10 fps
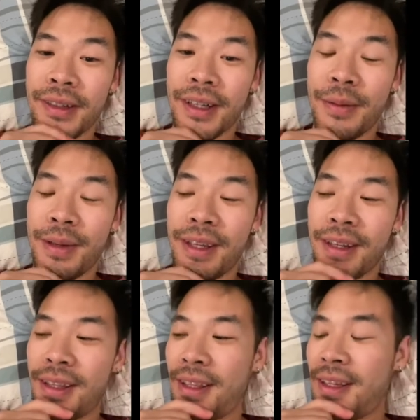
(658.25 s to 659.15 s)
I mean,
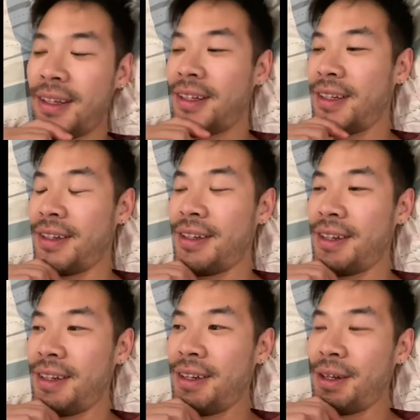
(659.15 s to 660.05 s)
I think
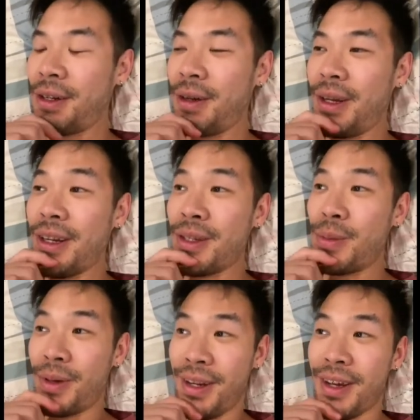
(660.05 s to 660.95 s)
Karina's
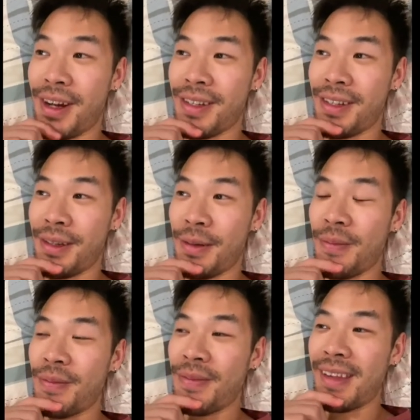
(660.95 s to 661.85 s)
pretty awesome